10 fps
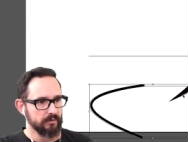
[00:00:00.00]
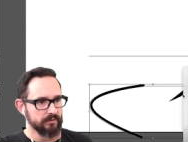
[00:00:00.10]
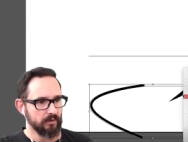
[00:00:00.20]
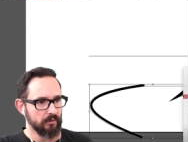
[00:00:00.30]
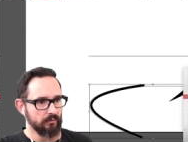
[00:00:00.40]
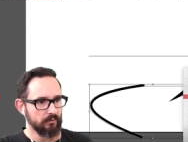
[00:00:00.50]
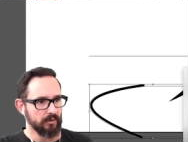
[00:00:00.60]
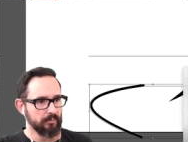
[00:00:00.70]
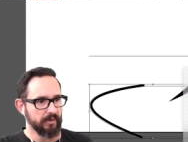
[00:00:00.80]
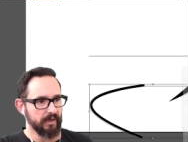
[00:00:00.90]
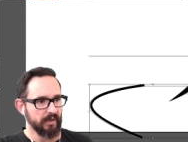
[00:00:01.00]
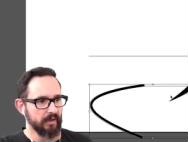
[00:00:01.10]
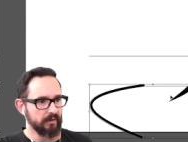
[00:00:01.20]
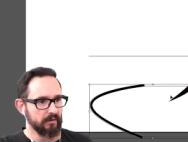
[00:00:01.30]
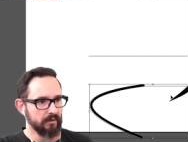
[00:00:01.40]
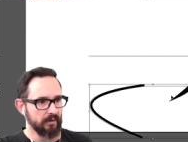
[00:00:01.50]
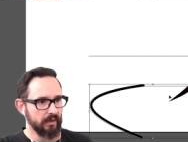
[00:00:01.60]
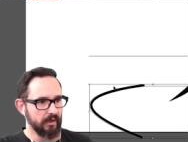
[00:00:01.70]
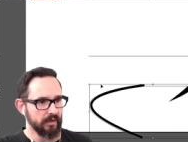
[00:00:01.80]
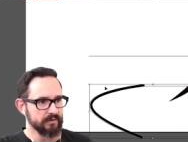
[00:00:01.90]
So the plan again
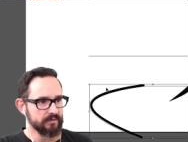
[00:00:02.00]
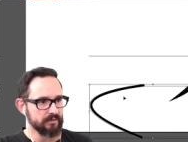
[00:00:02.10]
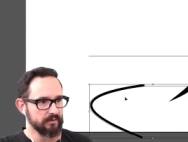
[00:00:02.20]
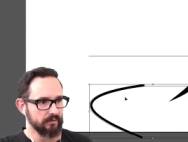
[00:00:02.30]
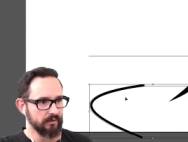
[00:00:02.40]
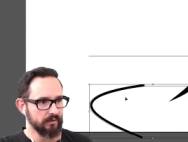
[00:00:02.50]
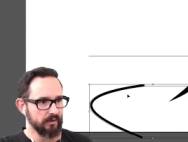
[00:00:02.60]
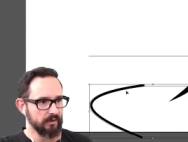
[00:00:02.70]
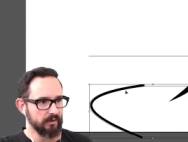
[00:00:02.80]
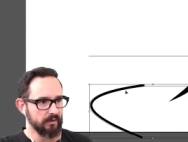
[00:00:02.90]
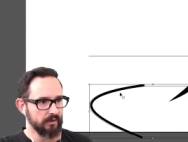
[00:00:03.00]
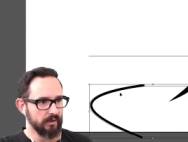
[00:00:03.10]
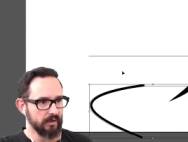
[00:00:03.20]
has the